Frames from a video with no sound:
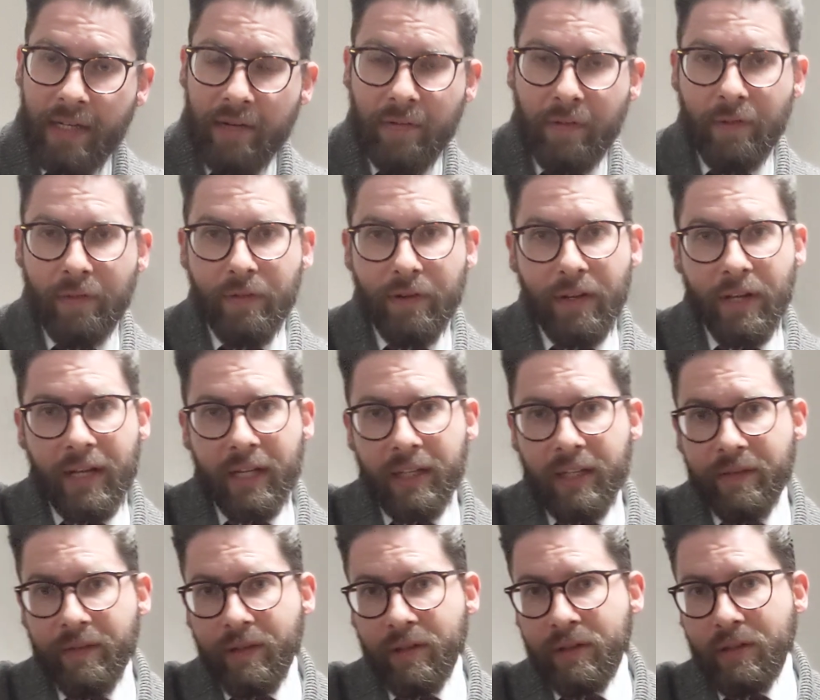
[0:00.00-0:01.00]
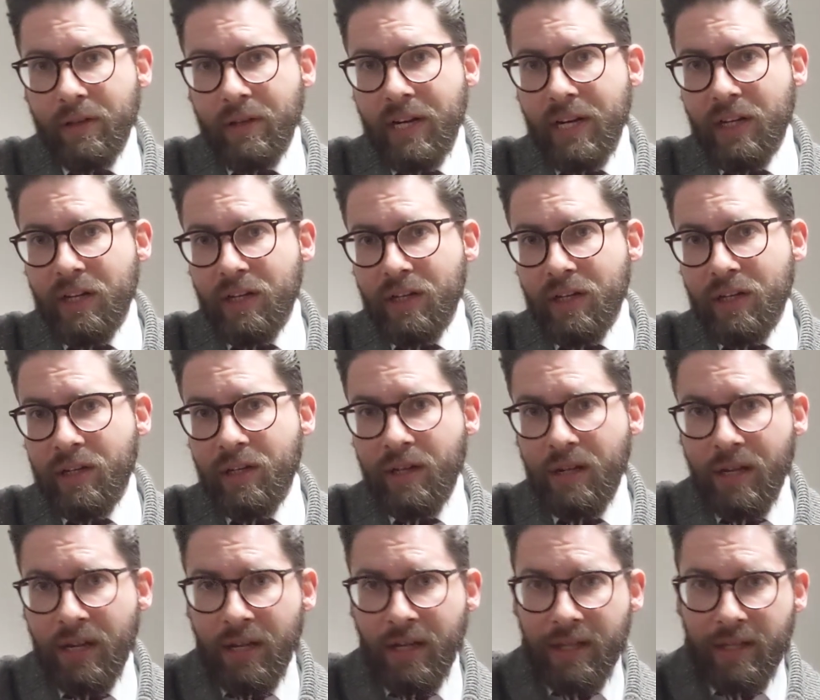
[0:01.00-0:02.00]
If you feel like leaving a
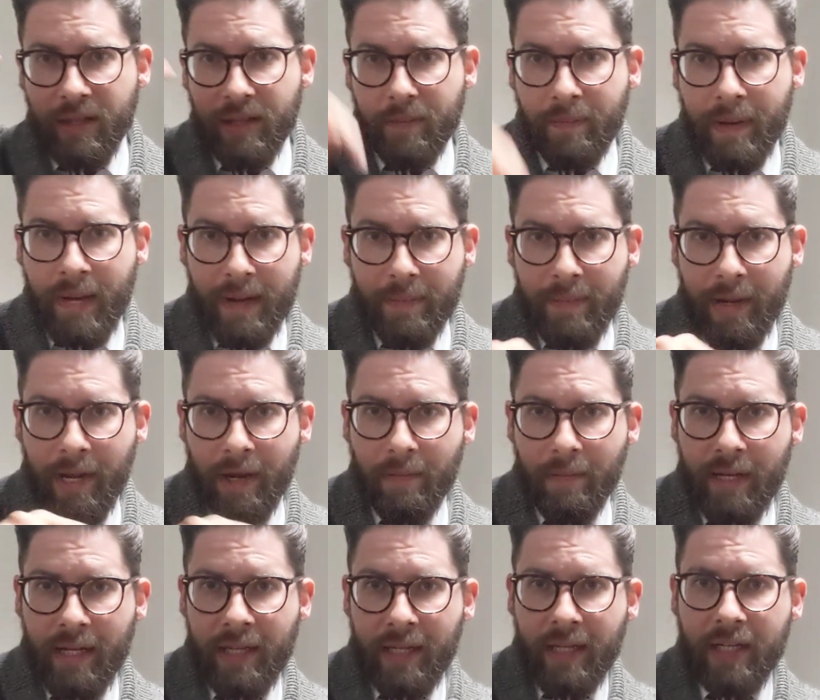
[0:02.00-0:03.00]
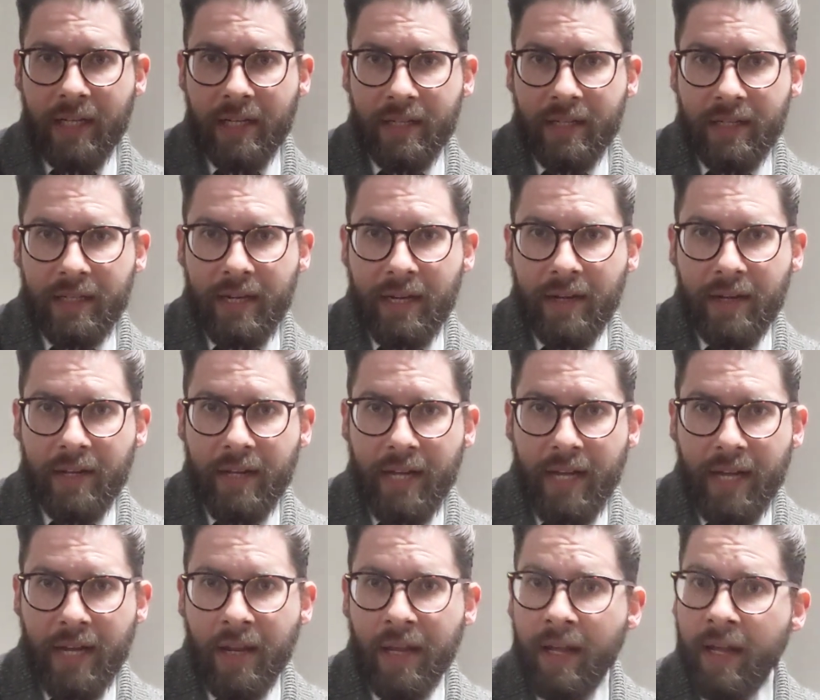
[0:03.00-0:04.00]
donation, the PayPal me link is down
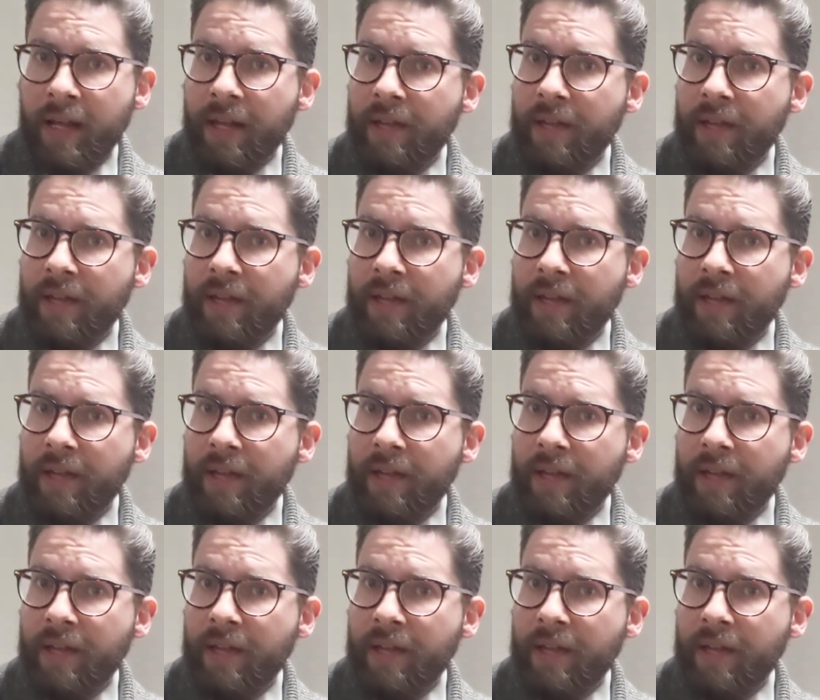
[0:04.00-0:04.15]
there.